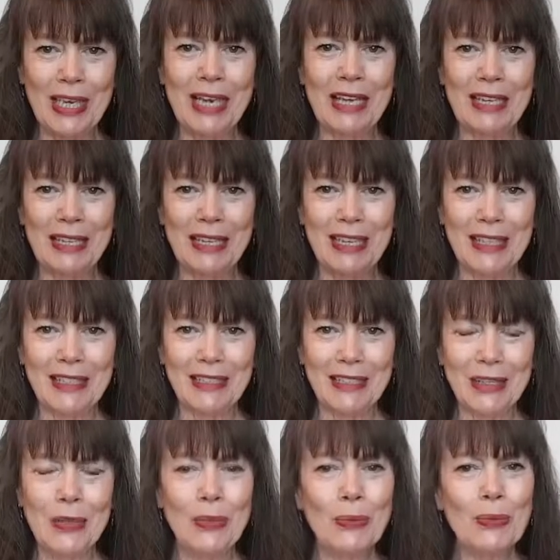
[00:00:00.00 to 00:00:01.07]
will get out of that
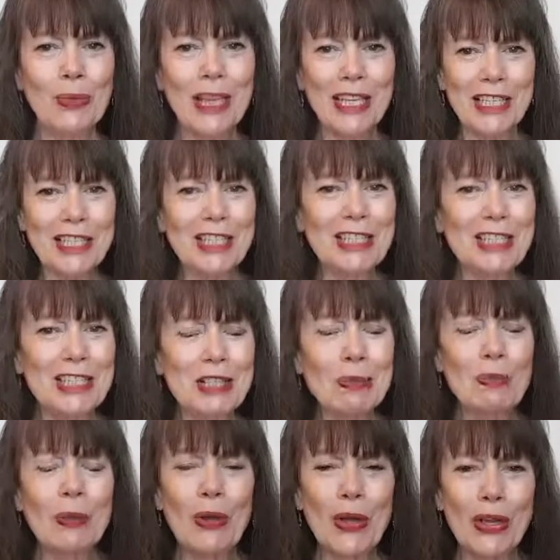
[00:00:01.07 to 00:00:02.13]
will actually
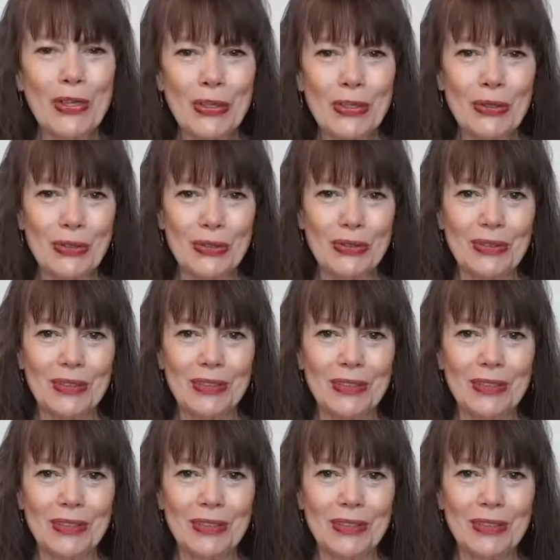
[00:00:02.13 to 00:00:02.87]
inspire you.